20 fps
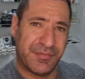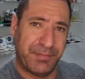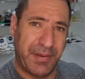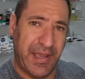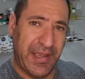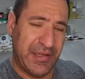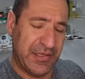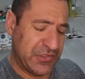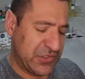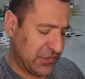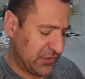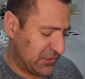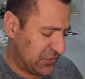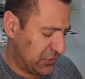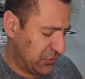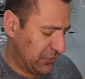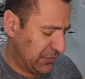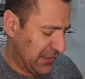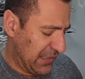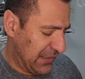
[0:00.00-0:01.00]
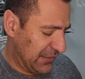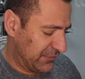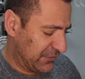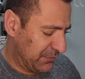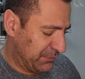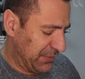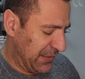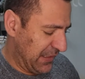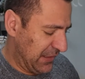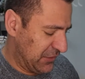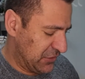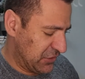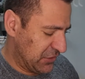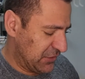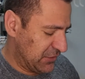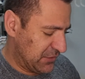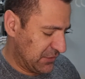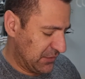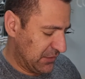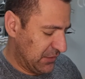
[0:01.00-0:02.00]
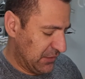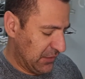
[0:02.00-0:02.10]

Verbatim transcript: pages, two thousand pages,